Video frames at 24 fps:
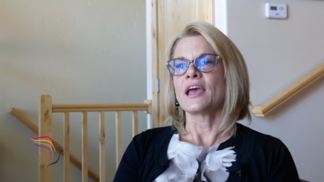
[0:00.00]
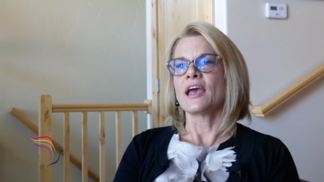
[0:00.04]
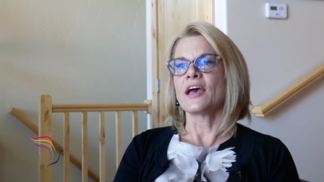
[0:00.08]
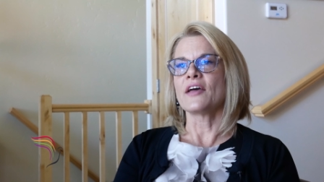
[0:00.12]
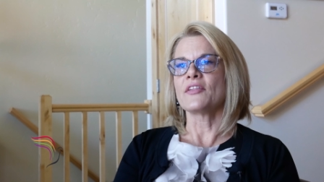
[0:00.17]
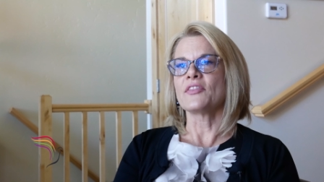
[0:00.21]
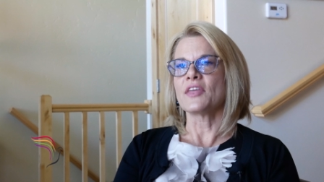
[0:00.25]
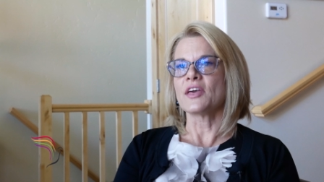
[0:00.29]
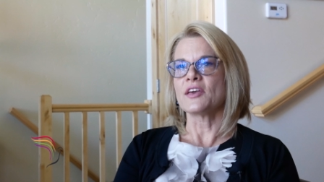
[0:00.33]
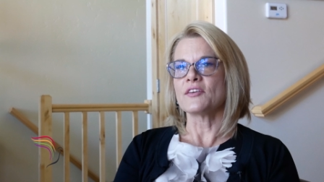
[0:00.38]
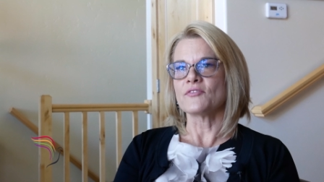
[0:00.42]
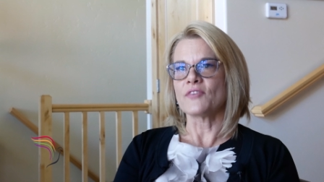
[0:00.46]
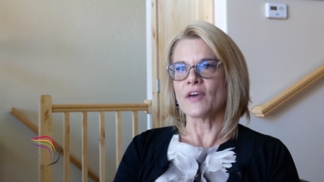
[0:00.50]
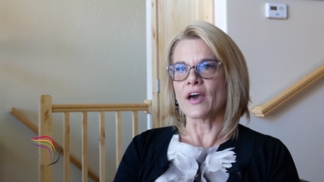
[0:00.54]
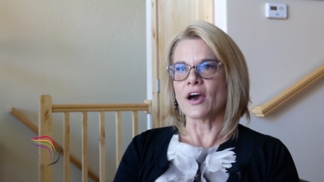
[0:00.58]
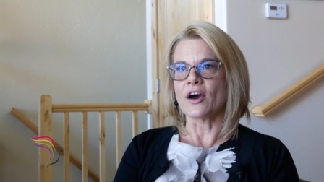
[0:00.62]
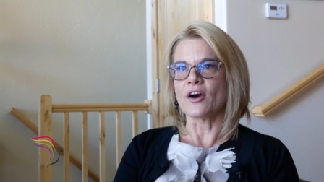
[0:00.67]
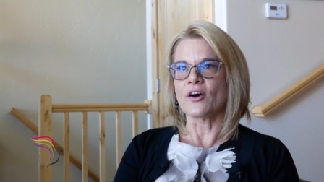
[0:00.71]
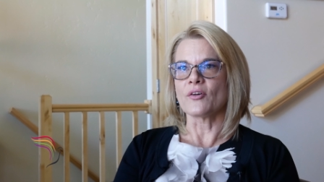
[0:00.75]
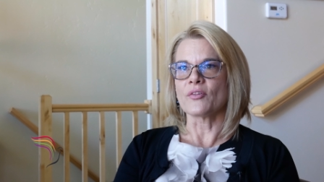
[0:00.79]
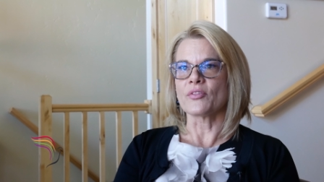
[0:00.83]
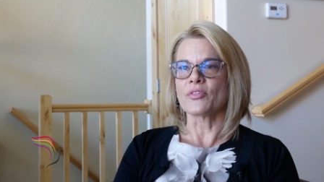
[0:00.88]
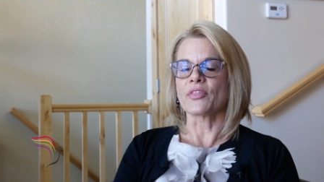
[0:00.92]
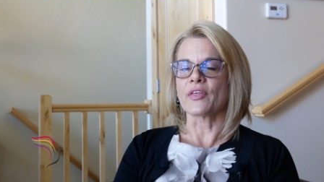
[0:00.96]
and they
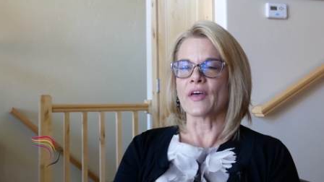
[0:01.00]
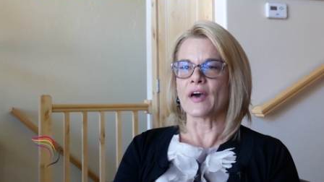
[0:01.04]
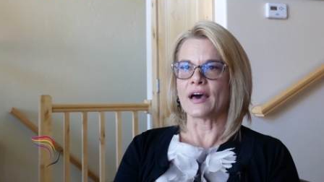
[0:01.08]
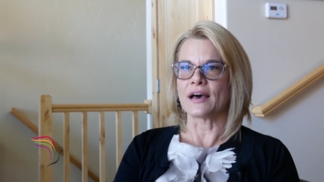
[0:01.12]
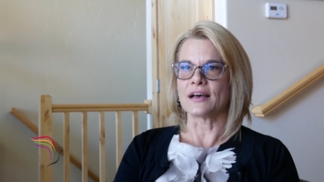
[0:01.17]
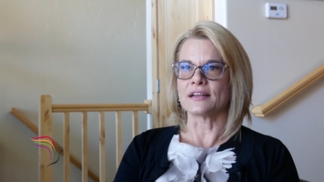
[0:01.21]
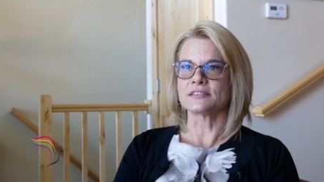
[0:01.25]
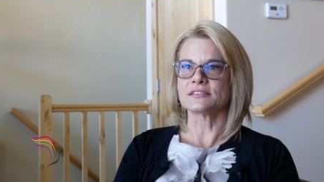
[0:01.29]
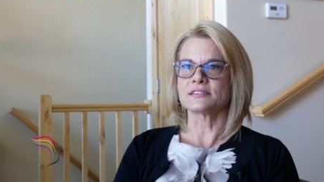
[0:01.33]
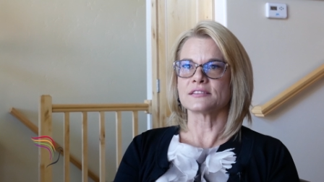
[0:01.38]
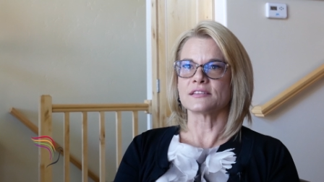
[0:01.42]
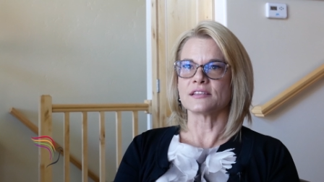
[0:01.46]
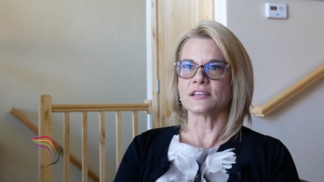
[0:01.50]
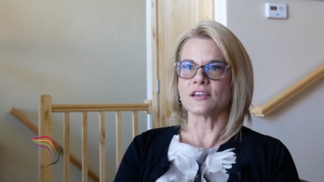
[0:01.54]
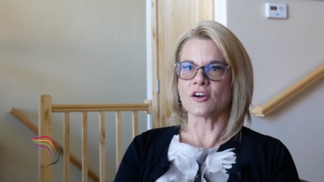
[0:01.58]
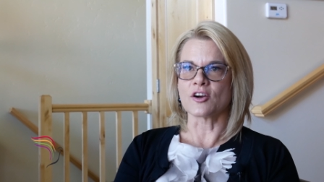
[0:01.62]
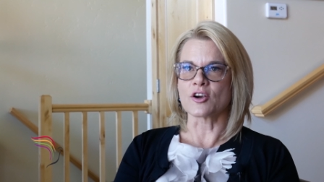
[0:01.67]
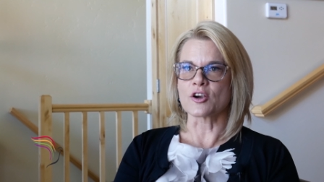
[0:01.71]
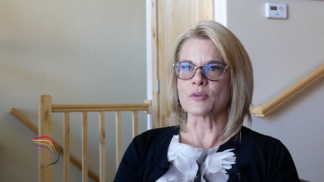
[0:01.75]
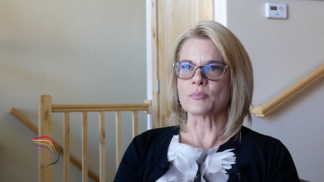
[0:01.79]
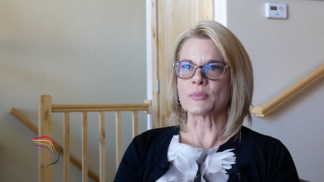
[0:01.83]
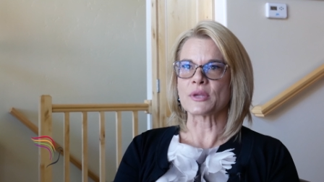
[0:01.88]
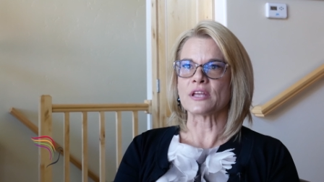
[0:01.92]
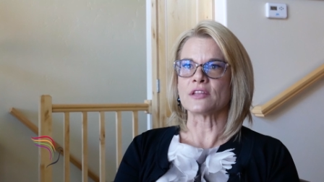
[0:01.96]
vow that the
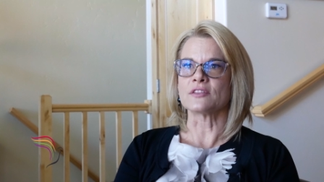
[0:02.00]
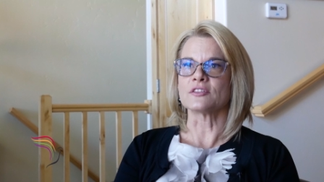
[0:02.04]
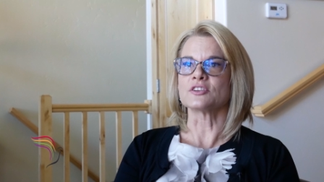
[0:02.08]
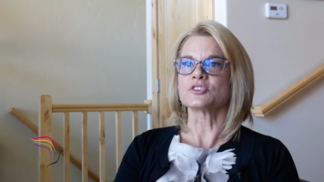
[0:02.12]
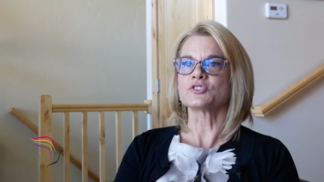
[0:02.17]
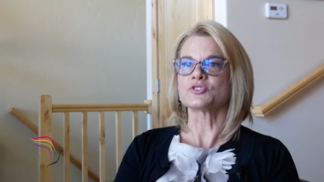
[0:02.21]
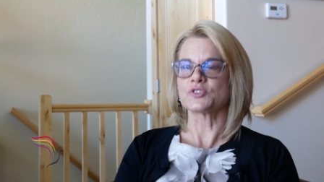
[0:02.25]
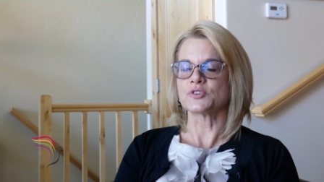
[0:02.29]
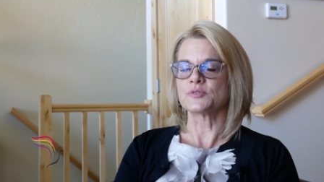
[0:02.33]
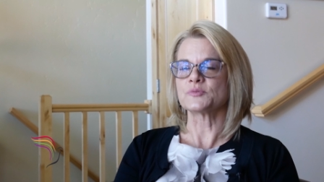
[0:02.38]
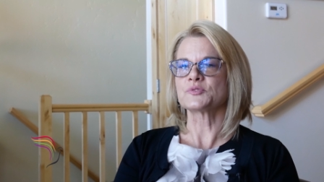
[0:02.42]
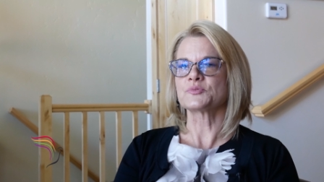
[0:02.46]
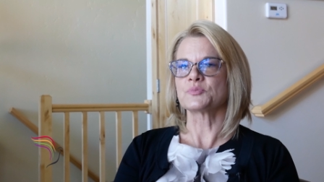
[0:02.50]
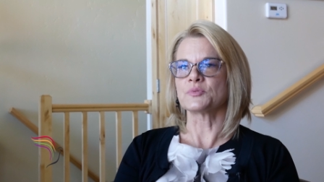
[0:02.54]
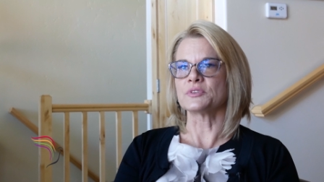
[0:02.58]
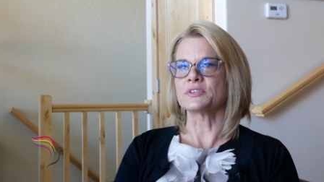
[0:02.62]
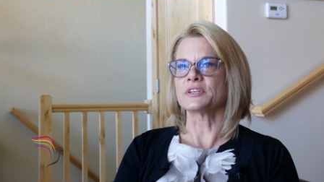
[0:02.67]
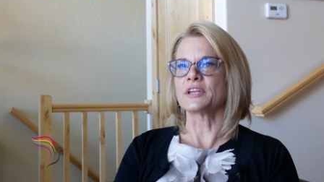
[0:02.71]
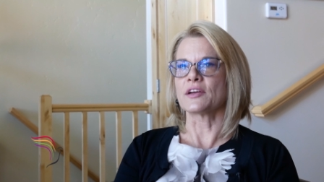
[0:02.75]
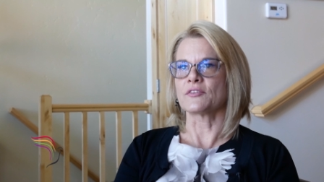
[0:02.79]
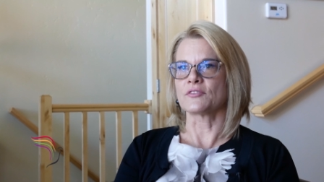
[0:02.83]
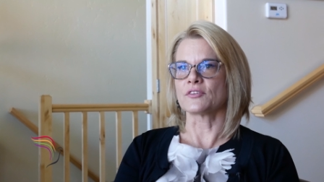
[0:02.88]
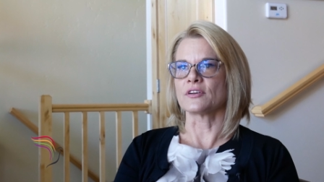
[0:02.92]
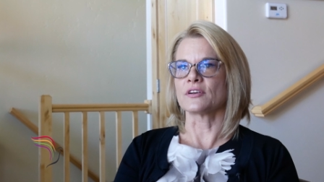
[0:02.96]
army, the troops, will
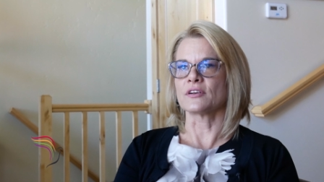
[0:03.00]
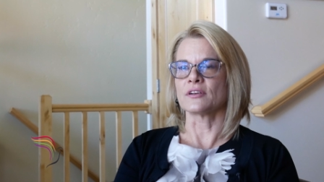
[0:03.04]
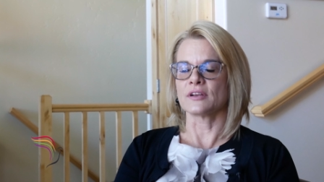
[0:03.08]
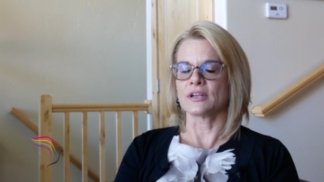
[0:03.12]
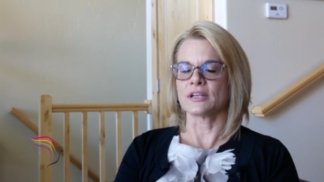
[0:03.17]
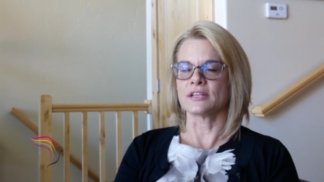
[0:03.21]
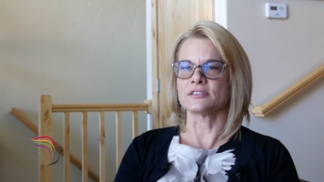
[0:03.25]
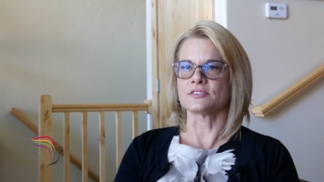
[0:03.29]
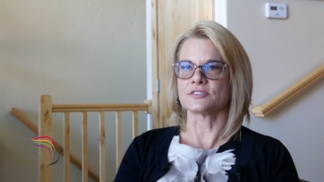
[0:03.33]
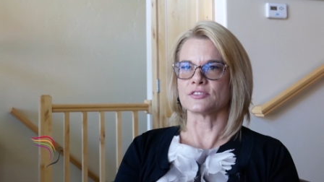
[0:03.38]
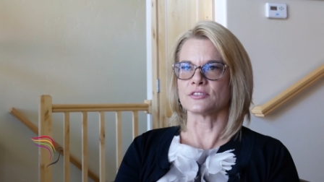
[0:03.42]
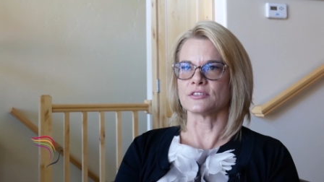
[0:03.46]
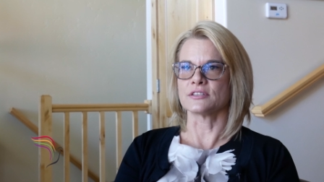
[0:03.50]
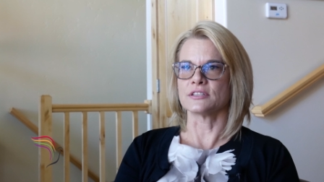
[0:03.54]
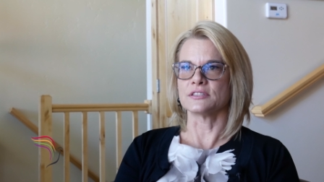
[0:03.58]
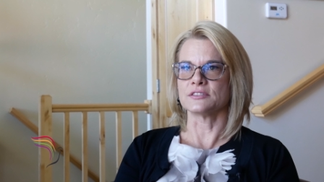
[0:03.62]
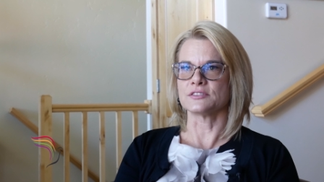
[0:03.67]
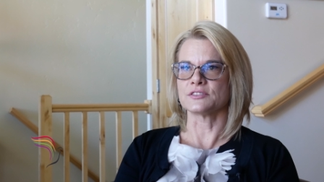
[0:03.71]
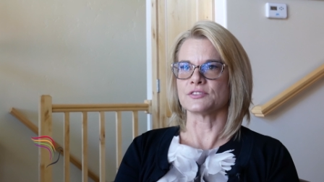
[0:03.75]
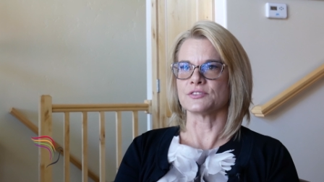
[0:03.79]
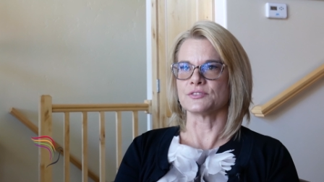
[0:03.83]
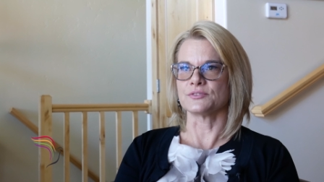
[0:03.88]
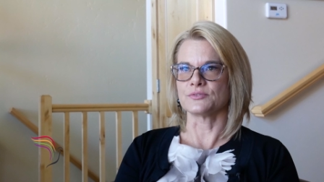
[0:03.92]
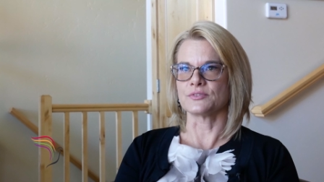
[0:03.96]
never enter
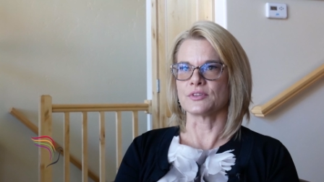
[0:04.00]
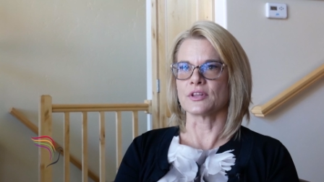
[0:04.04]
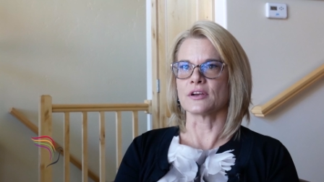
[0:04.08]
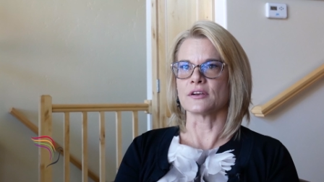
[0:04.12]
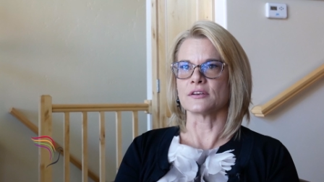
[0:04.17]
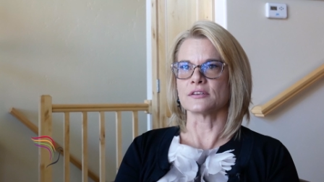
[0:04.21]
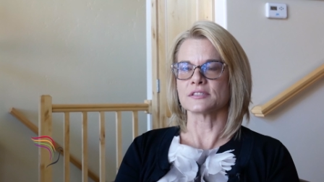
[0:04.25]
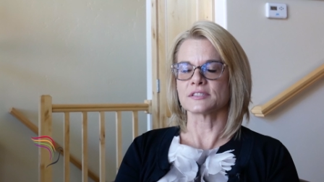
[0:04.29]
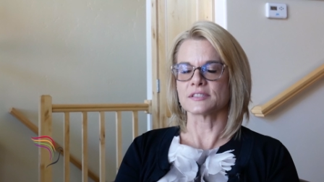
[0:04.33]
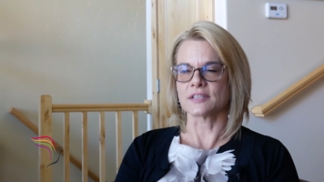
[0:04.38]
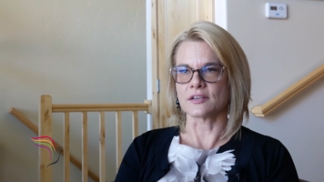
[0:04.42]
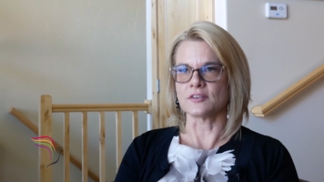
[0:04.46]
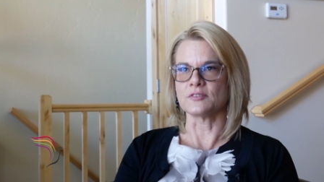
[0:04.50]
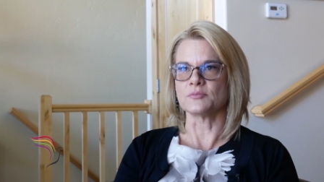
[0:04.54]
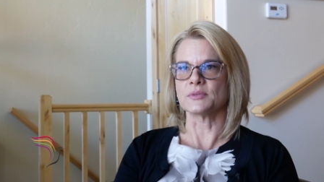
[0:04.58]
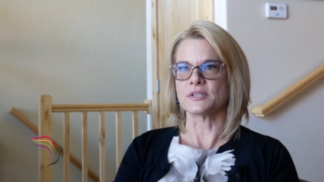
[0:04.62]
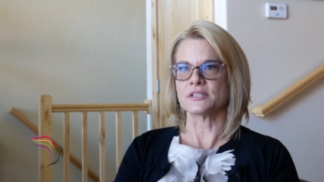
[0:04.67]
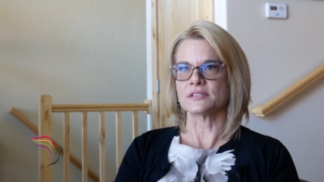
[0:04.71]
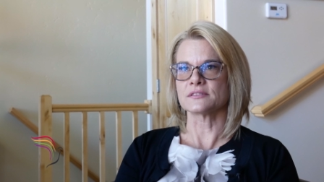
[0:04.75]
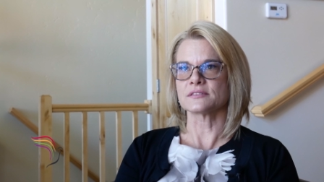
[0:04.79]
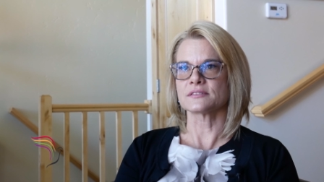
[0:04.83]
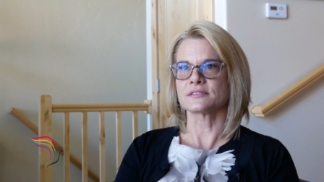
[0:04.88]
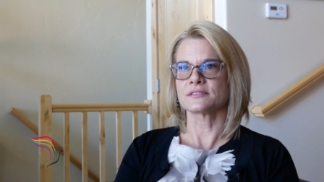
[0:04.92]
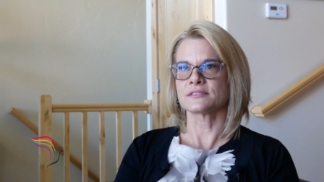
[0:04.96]
into their
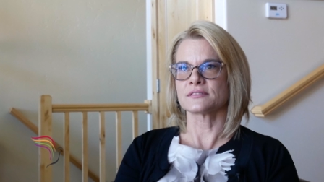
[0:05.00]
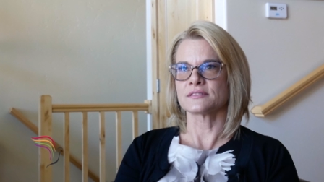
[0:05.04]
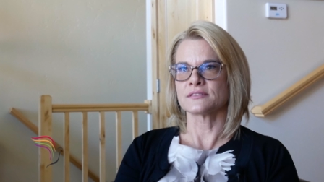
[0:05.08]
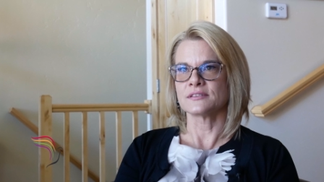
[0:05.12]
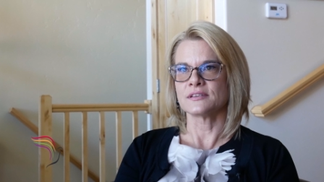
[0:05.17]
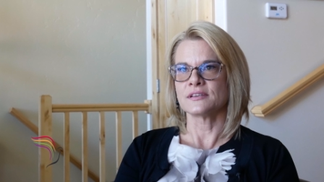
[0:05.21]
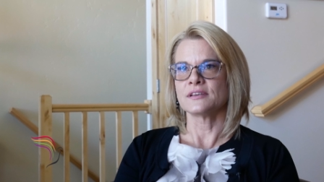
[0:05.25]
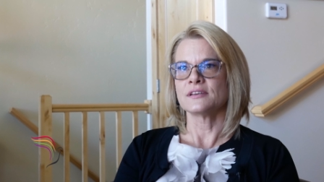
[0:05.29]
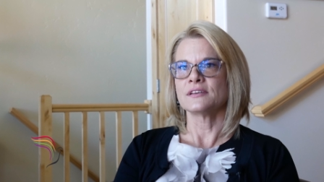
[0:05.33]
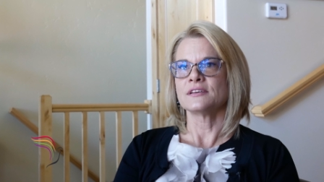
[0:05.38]
settlements.